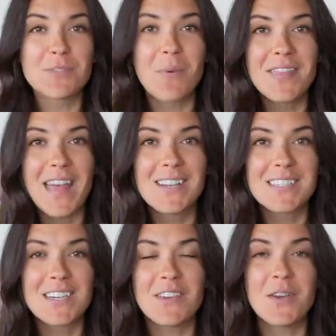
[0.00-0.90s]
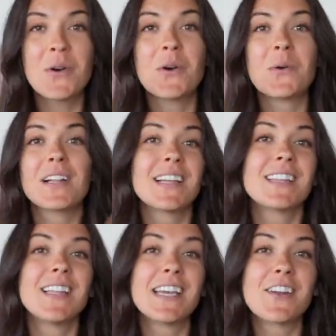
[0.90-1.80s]
1,000 of you who click
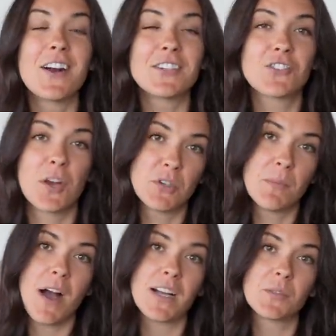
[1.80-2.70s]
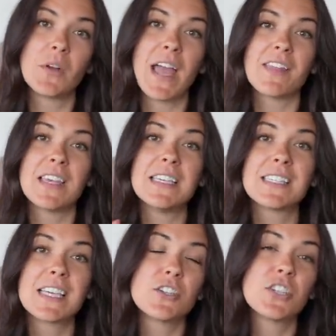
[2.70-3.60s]
the link in our description box will get the
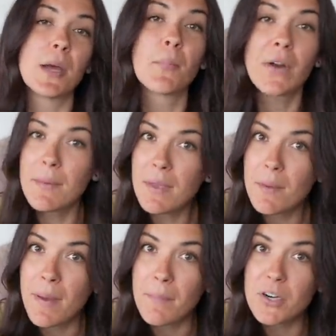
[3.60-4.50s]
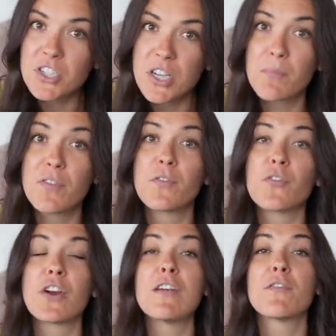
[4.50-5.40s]
Skillshare Premium membership for
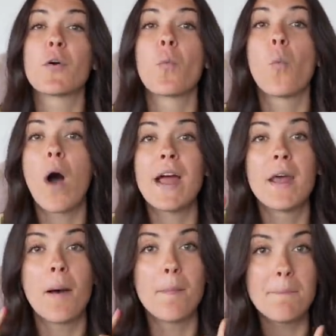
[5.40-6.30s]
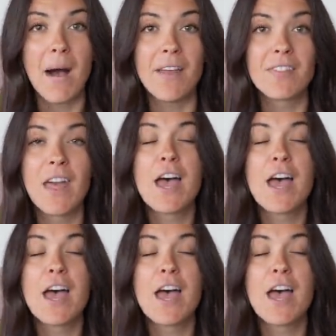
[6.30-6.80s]
free for 1 month.